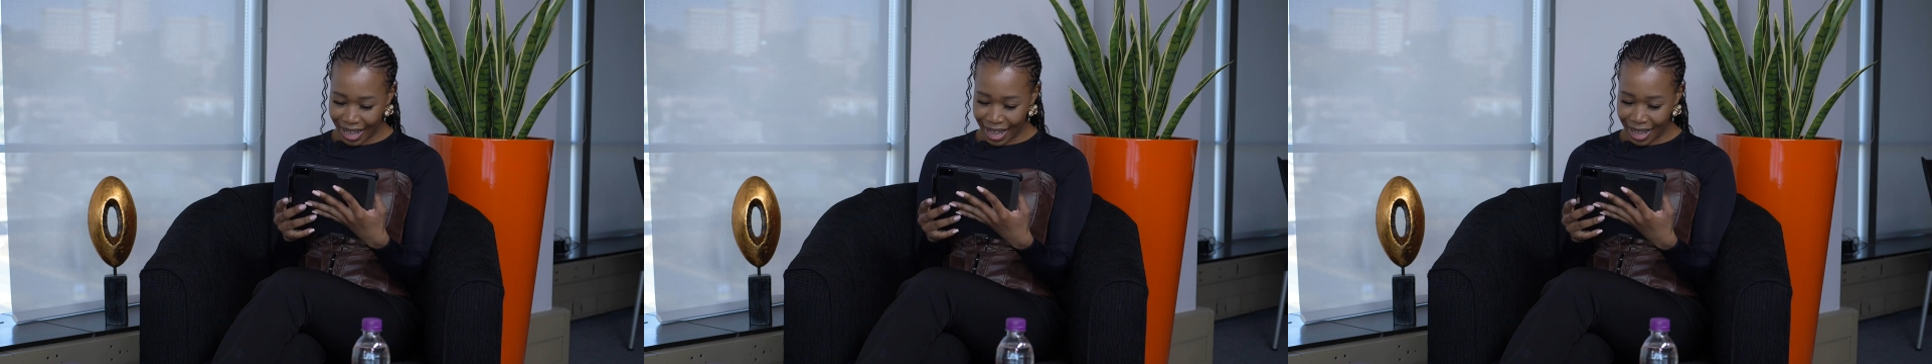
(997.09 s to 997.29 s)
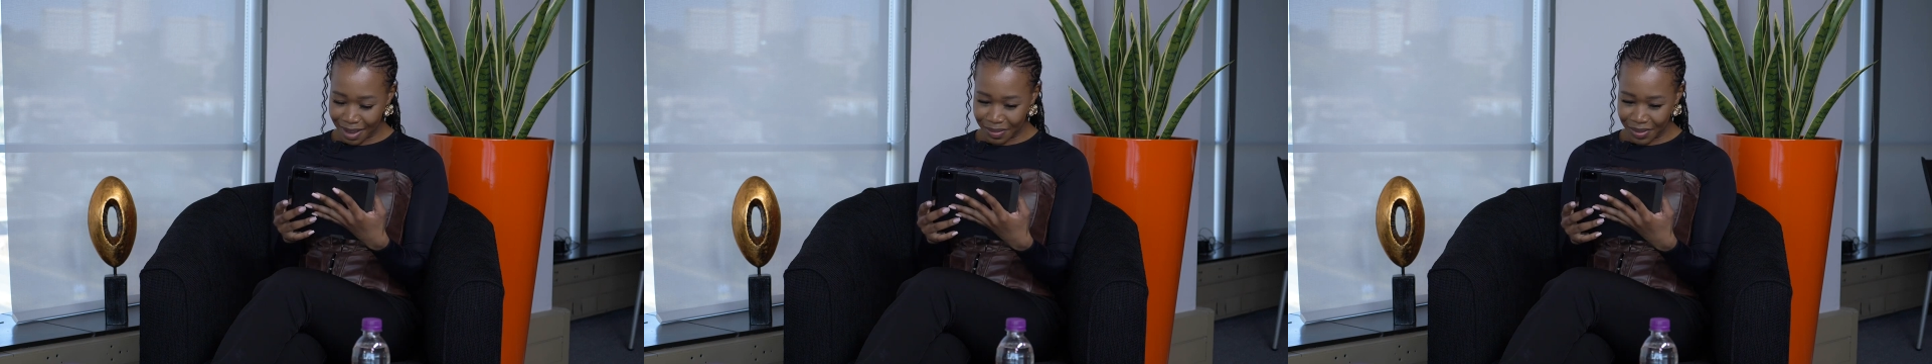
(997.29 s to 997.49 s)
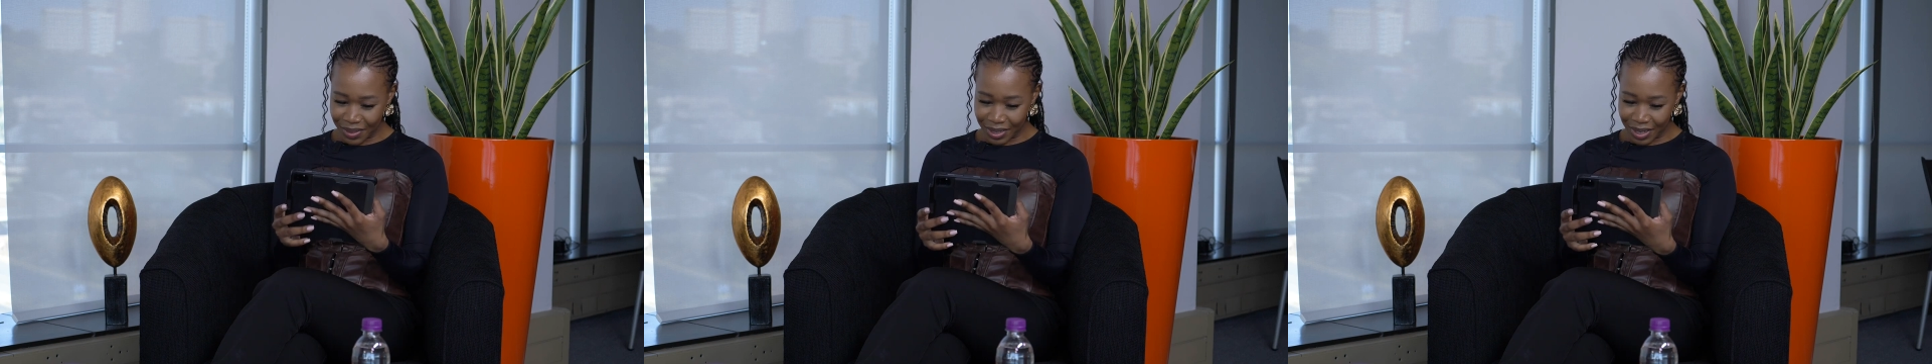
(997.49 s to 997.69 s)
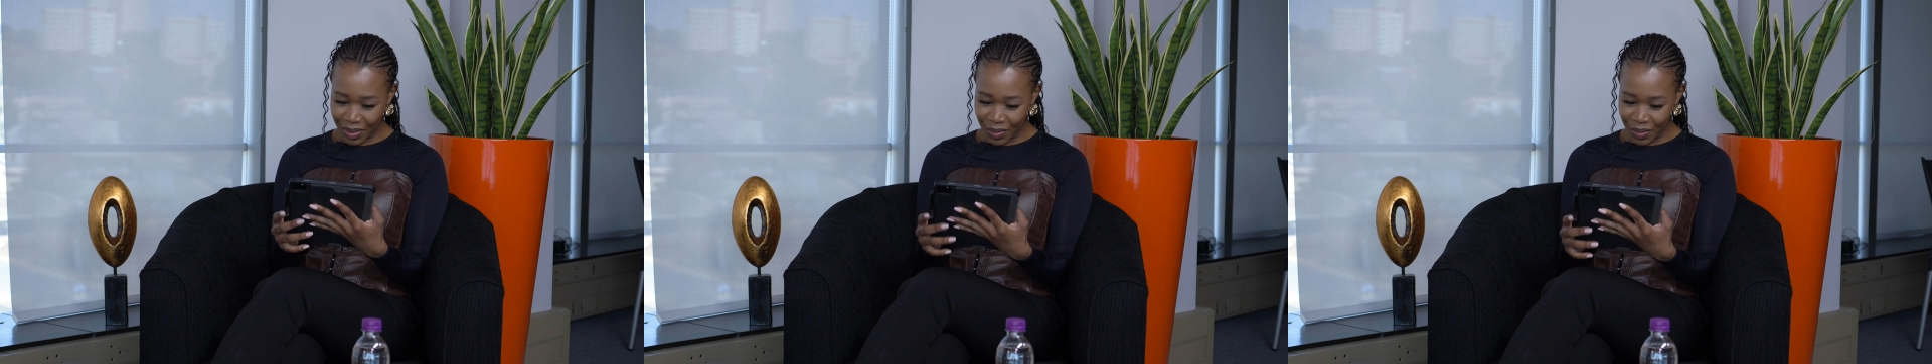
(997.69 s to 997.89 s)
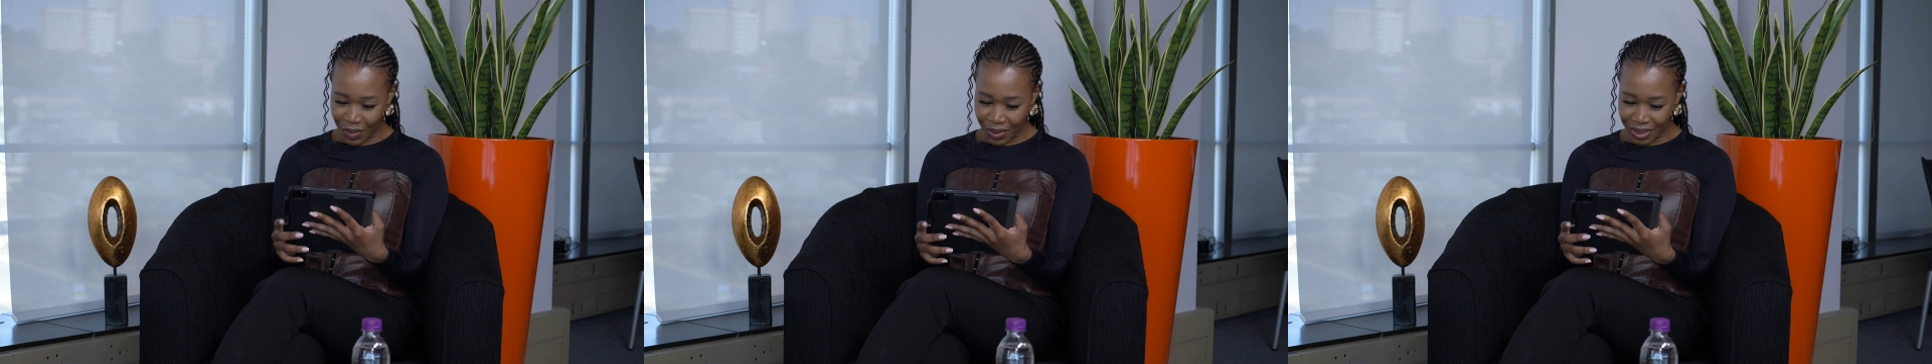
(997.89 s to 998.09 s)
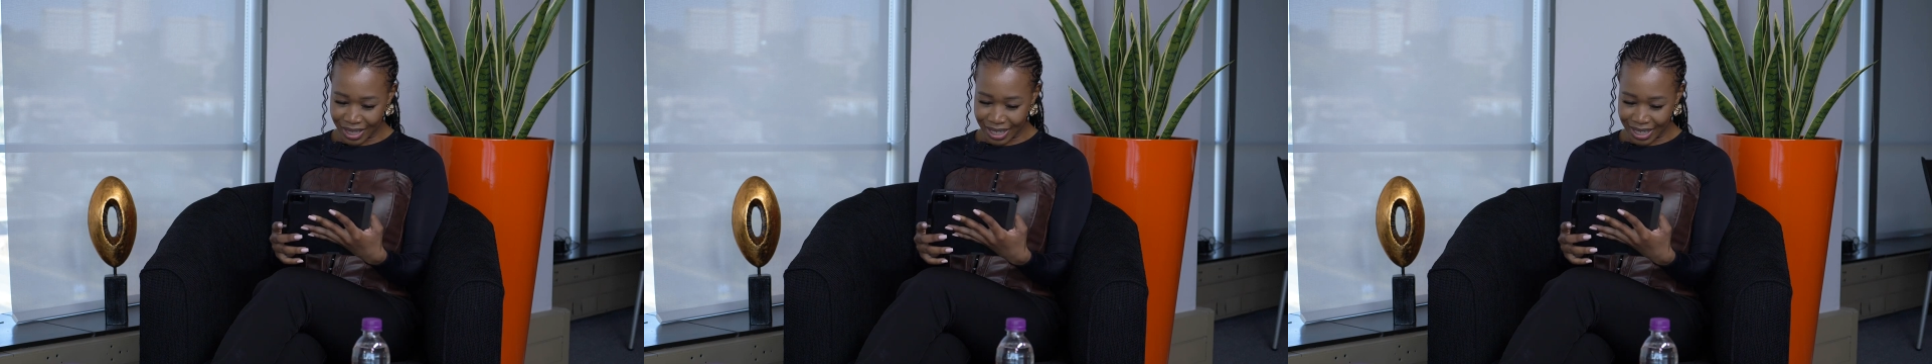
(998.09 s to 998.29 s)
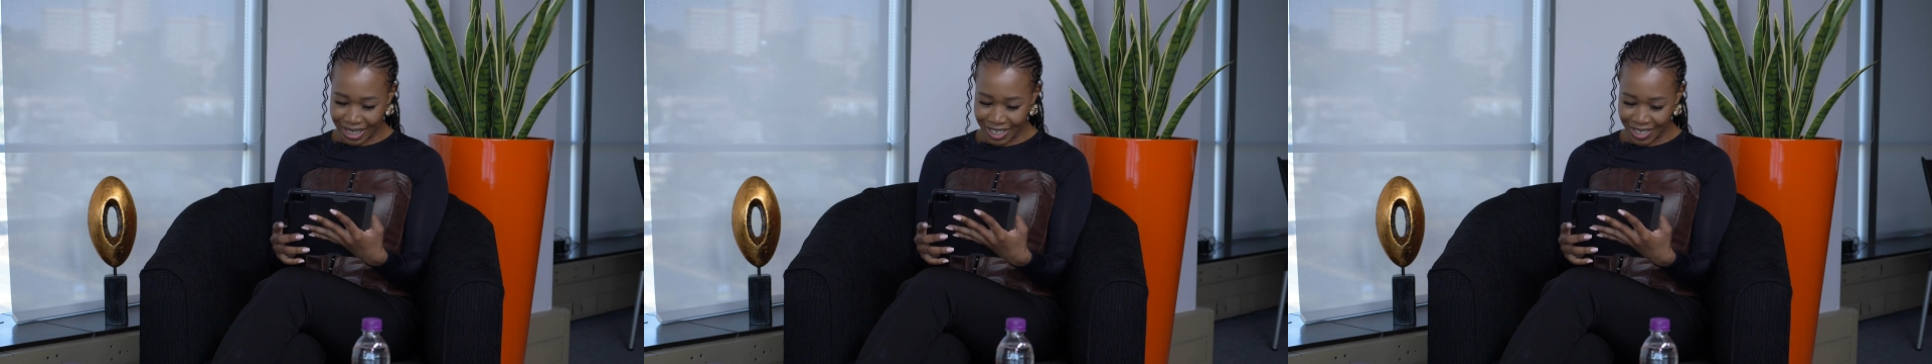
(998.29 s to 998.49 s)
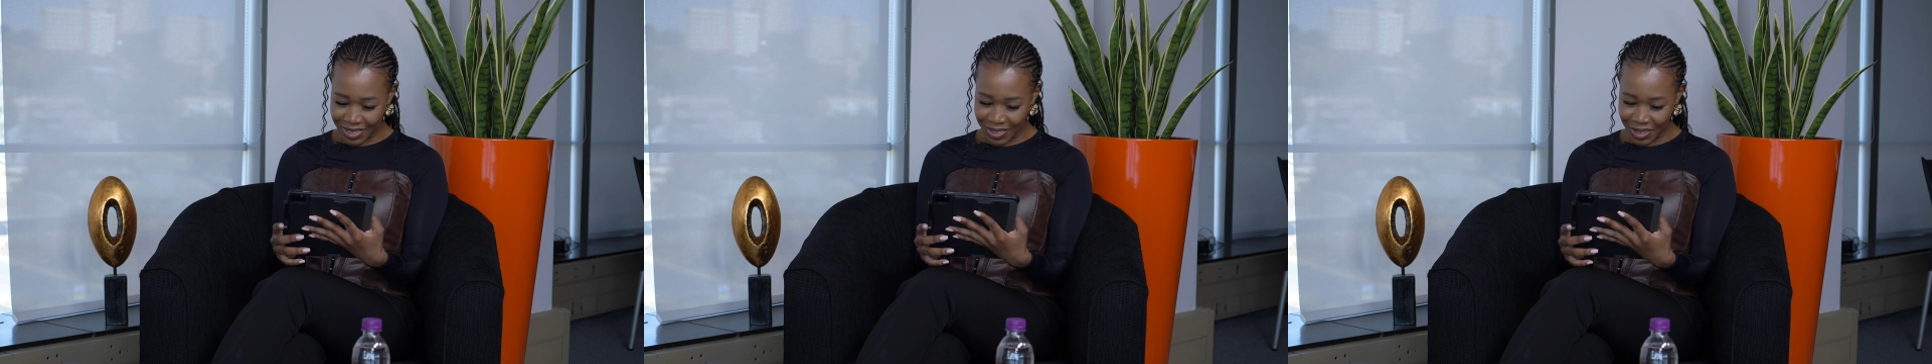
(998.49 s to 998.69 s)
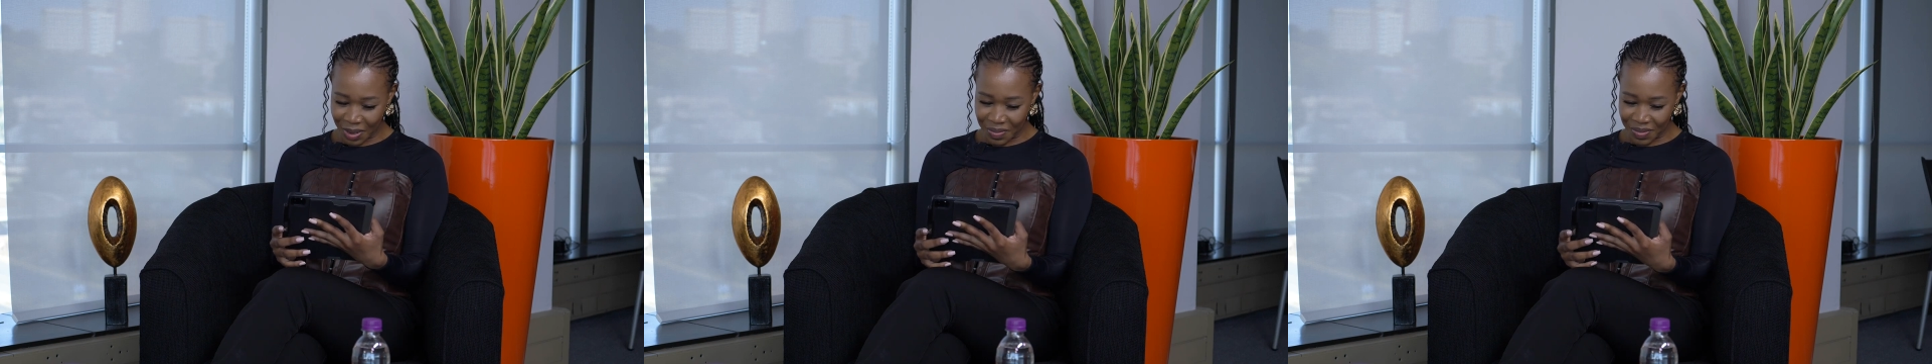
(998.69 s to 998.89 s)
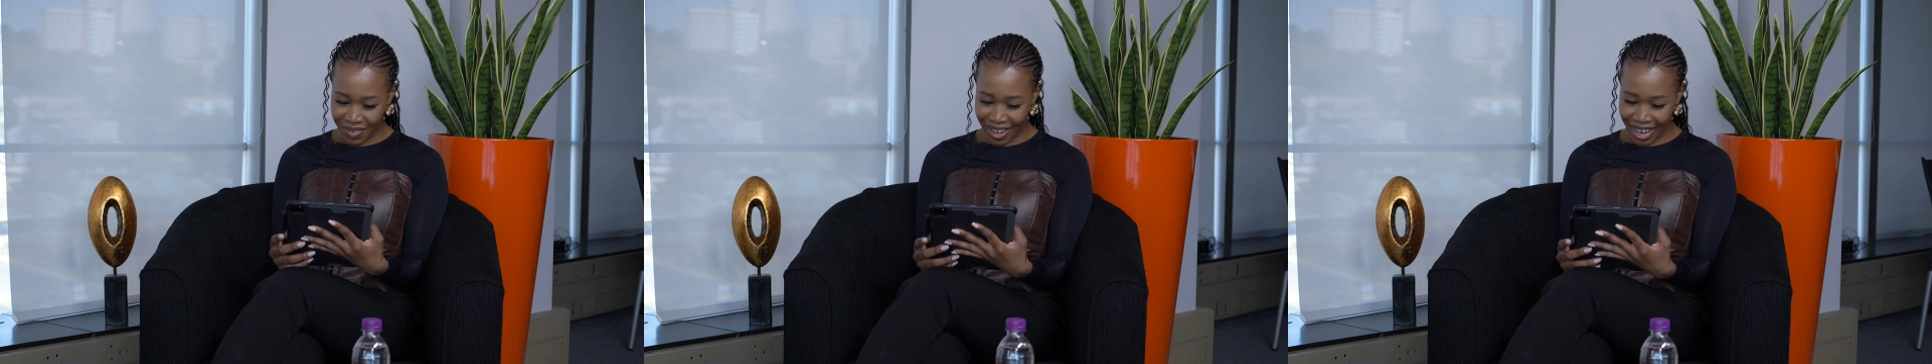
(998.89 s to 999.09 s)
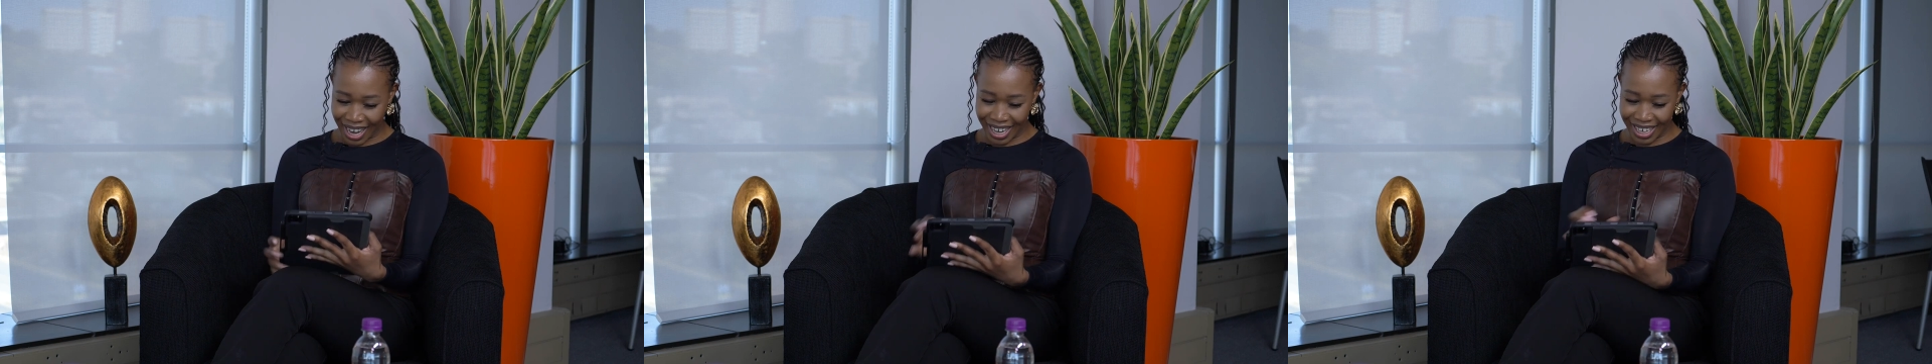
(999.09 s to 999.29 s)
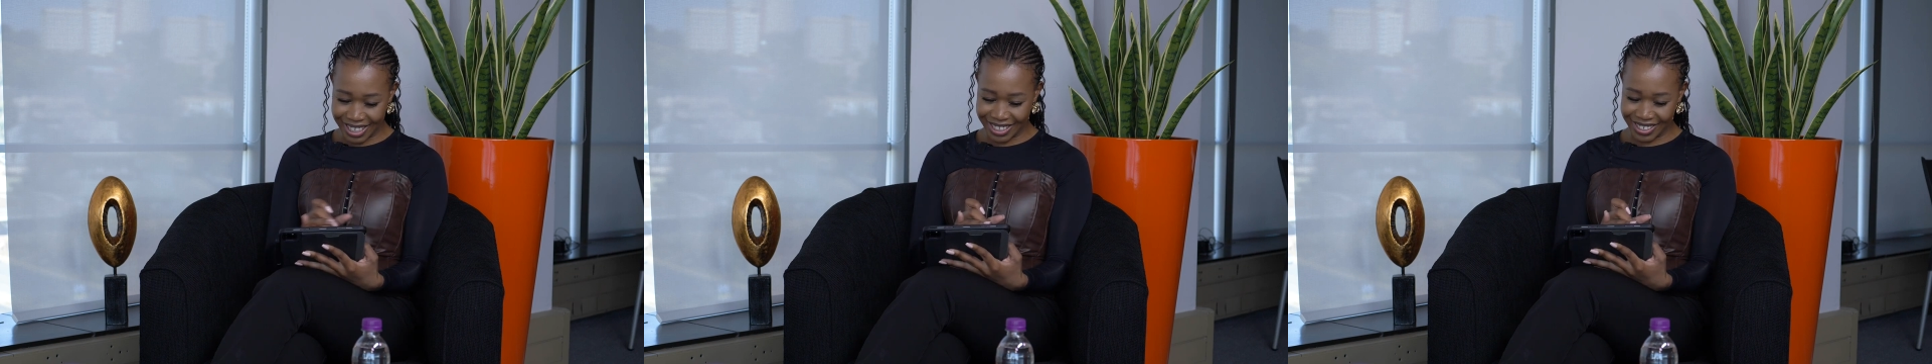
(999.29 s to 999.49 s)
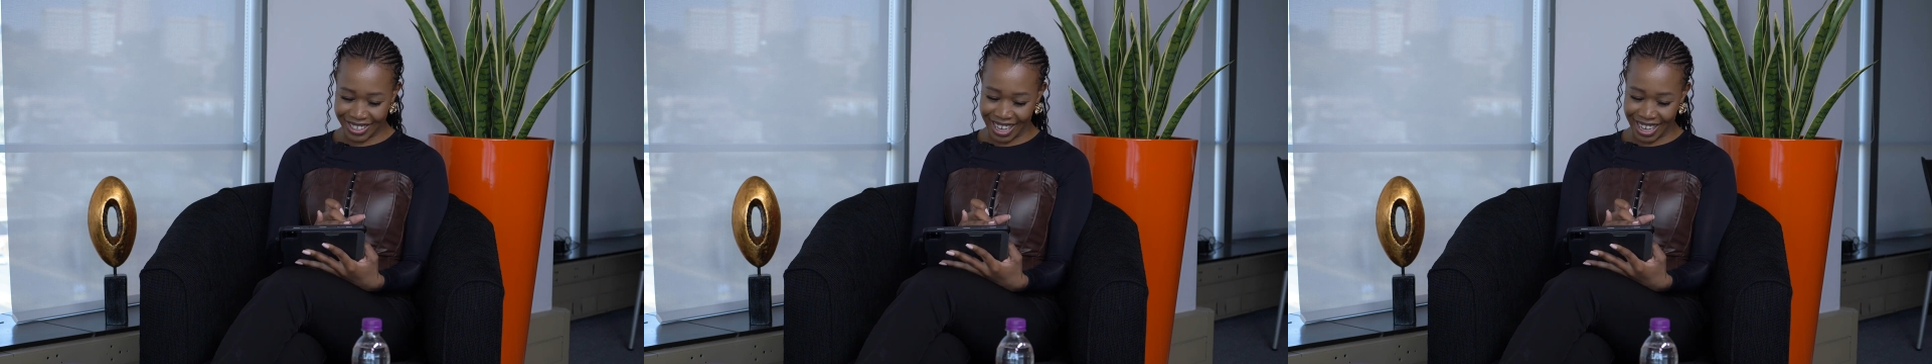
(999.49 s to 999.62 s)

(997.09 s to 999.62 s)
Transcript: I'm looking for the stopwatch.